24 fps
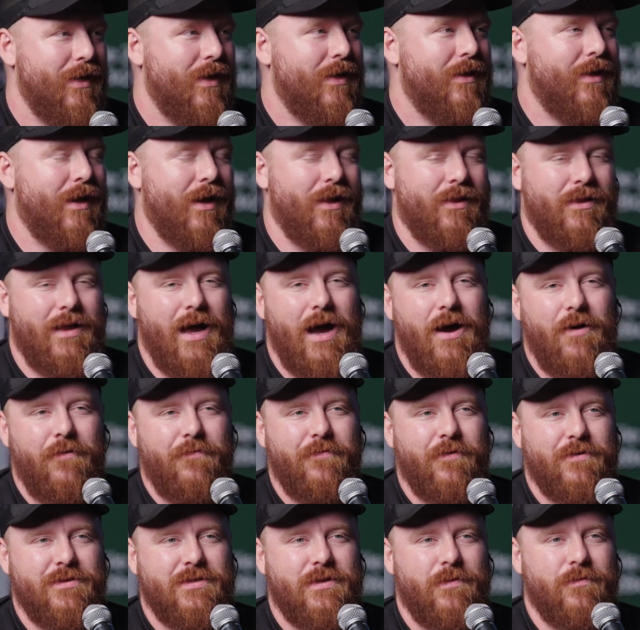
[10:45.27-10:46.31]
They allow
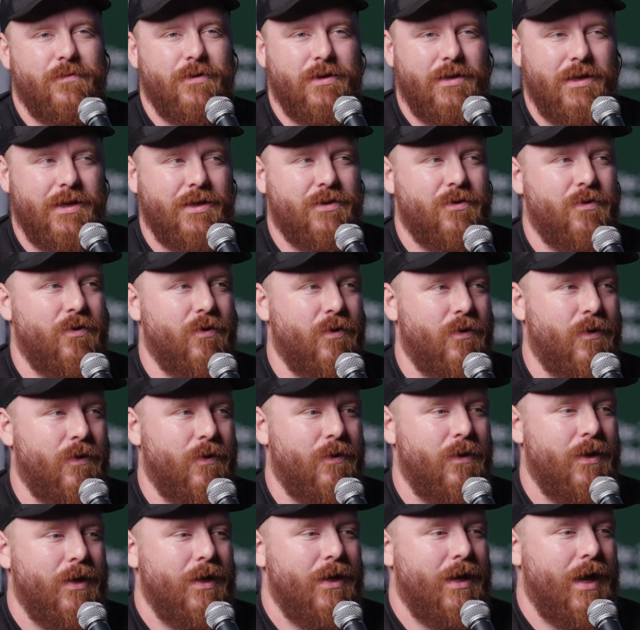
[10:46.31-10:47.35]
for some really
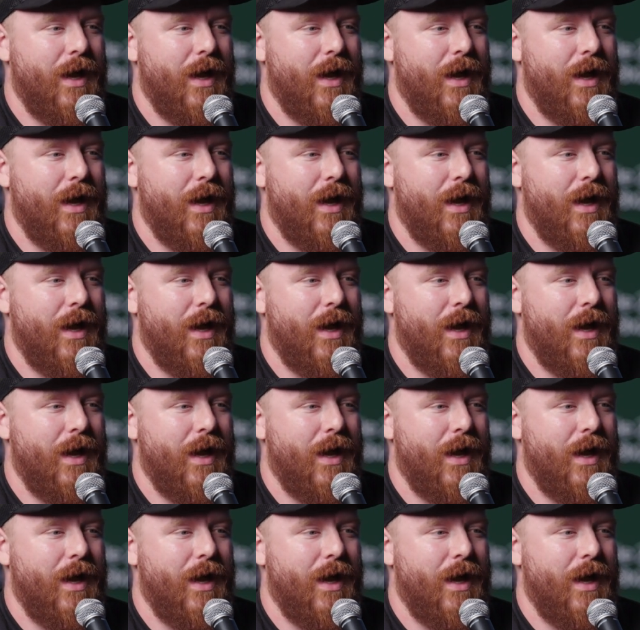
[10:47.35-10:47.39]
cool